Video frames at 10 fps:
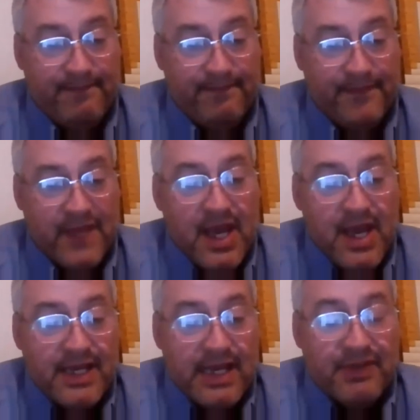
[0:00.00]

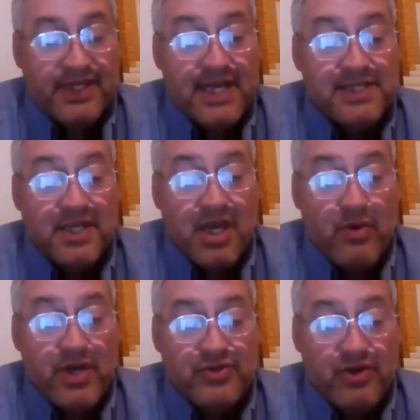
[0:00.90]
A couple of days ago,
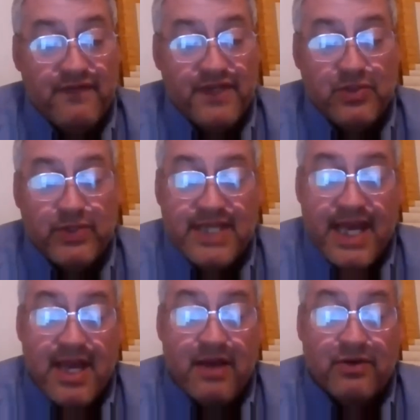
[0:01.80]
I drove into a
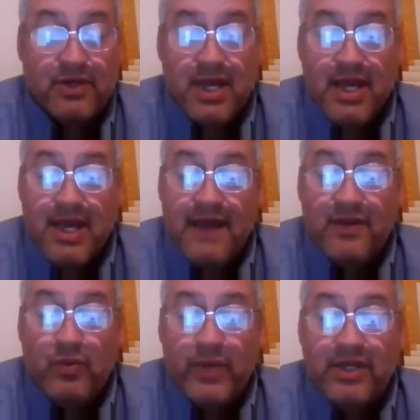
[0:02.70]
town
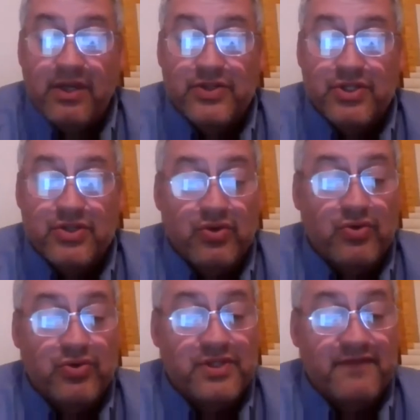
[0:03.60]
and the windows and
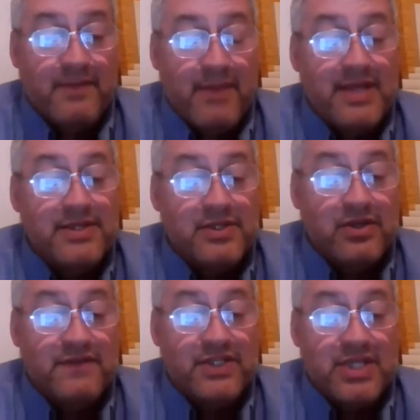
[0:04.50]
doors of the main
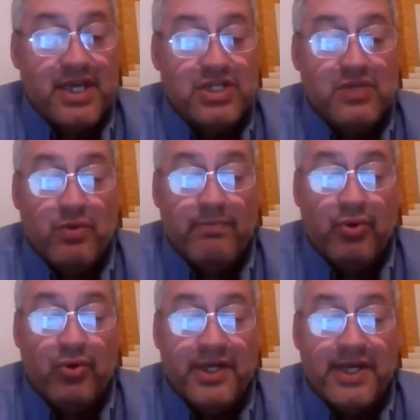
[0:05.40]
service station were
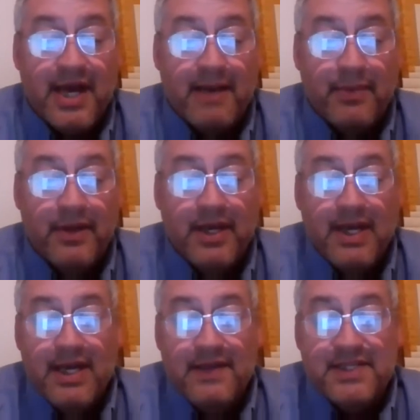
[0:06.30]
boarded up.
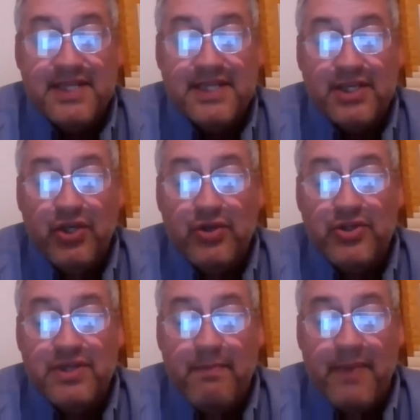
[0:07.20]
This has a huge
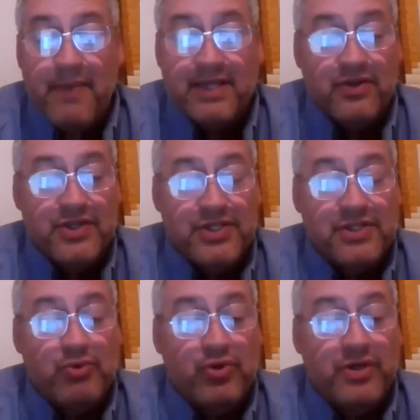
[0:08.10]
impact on this
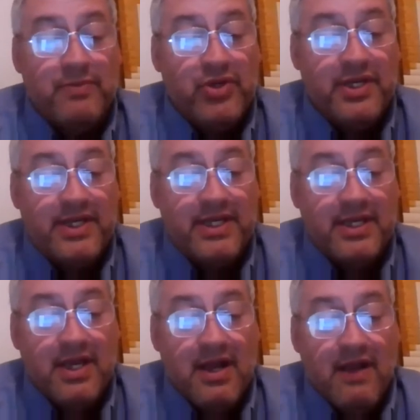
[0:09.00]
small community.
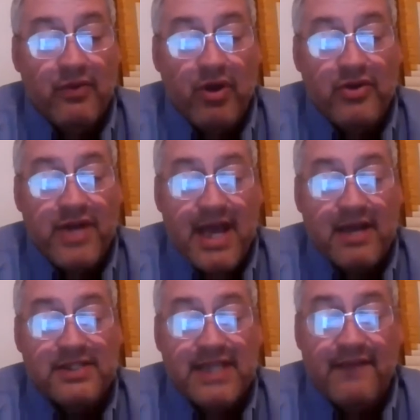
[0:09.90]
The
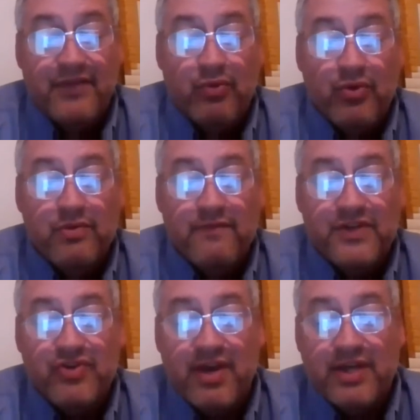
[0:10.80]
roadhouse had the room for
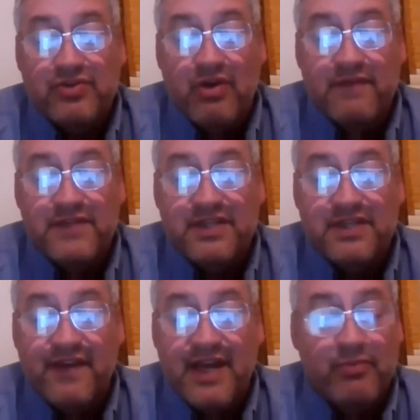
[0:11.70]
truck drivers to
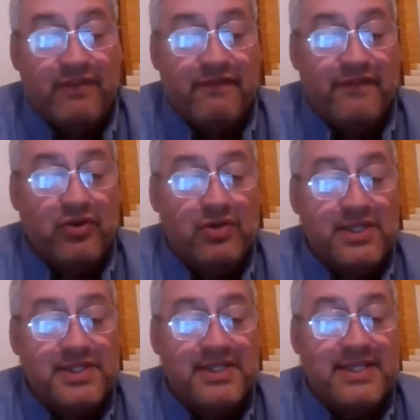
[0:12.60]
fill up with fuel
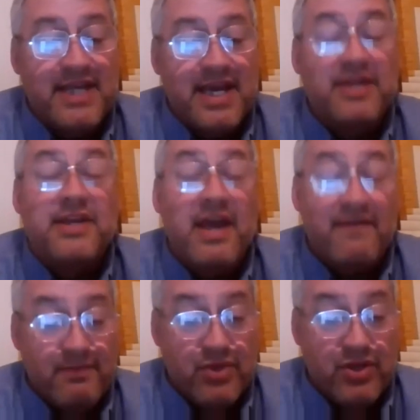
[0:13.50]
and sit down and have
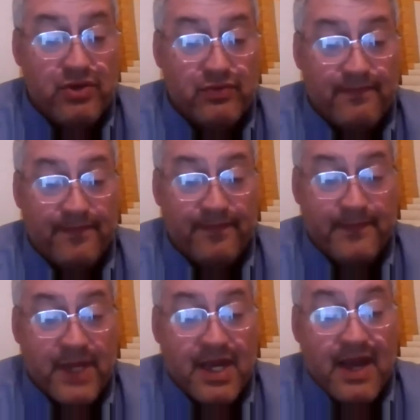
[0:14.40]
a meal.
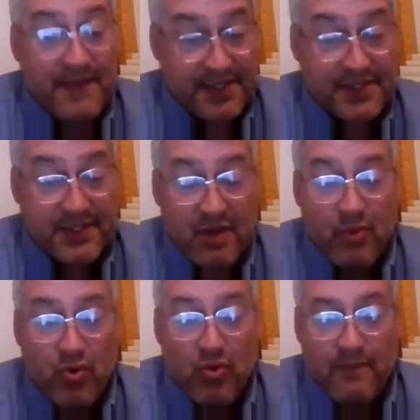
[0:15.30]
This is no
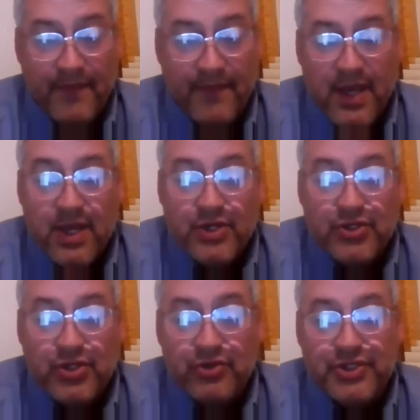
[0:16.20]
more.
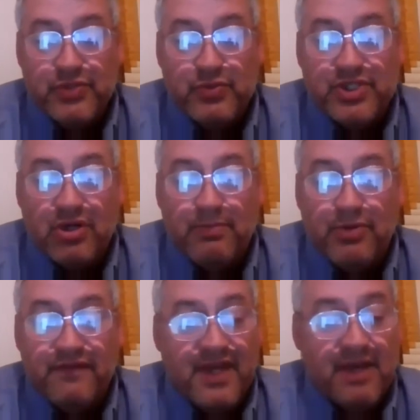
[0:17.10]
Tourists would stop
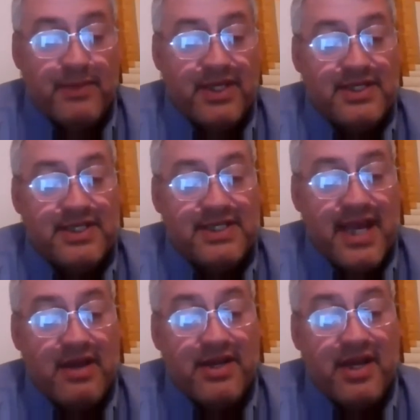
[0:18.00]
off coming into
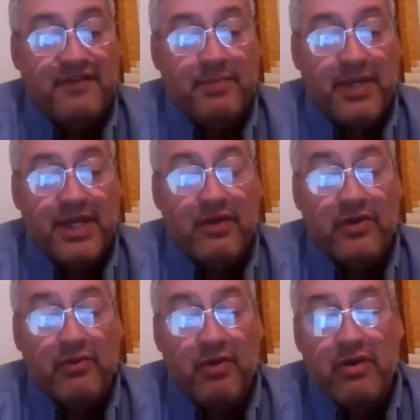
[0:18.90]
town after being on
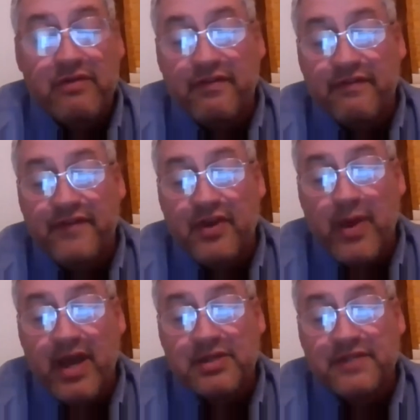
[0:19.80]
the road for a few
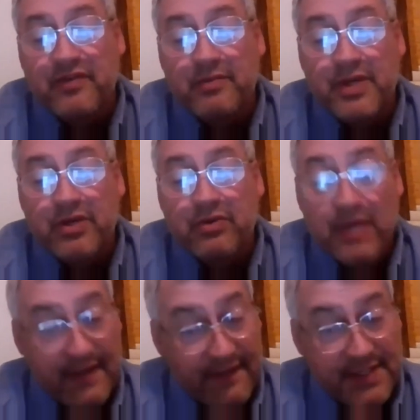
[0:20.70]
hours for a meal.
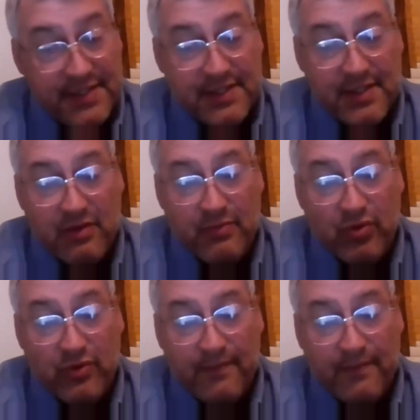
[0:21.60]
This is no more.